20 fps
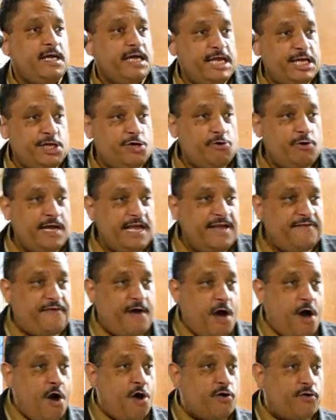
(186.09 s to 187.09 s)
And you leave
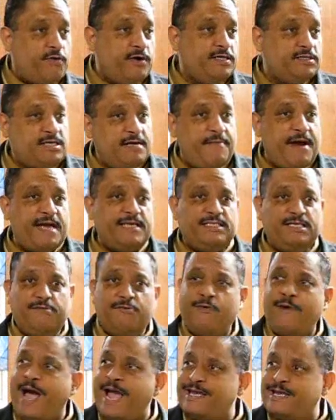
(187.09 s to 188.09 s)
hungry. And somebody
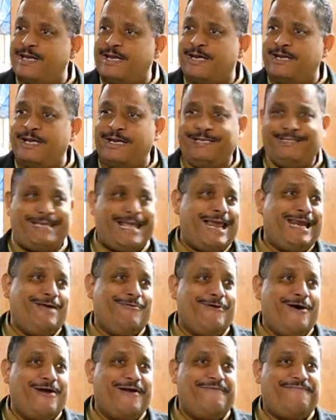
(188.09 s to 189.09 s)
said, well, why you didn't eat? They
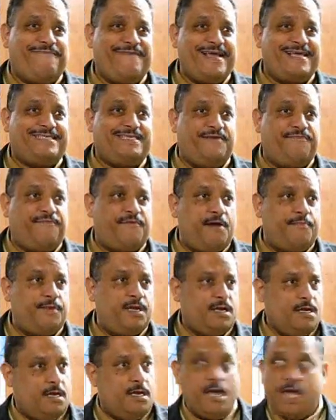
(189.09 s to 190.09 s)
didn't want to fix it for
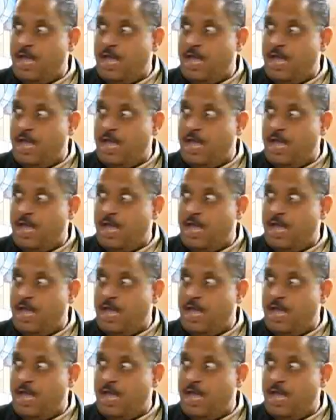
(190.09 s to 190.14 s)
me.